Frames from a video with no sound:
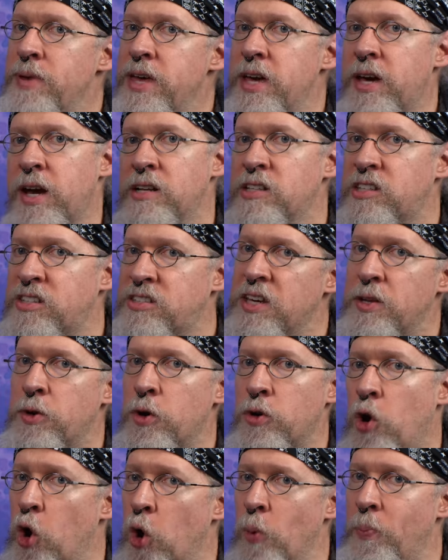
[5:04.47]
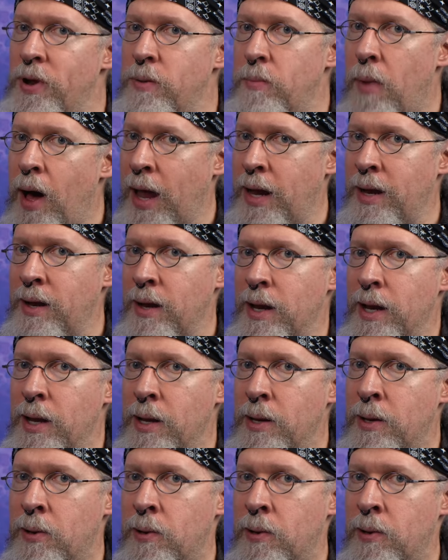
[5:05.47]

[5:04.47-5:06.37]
be considered open minded.